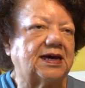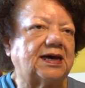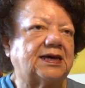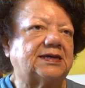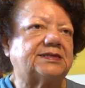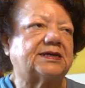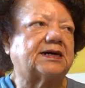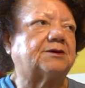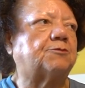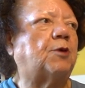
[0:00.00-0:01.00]
And
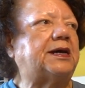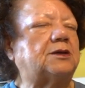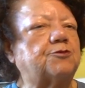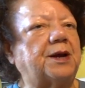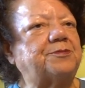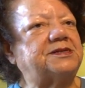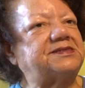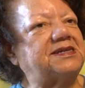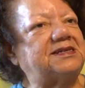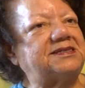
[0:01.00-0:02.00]
well
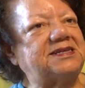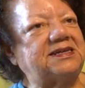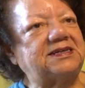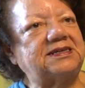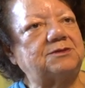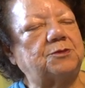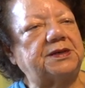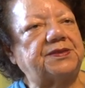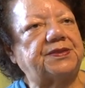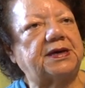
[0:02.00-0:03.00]
represented
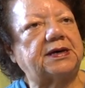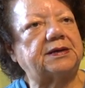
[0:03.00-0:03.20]
with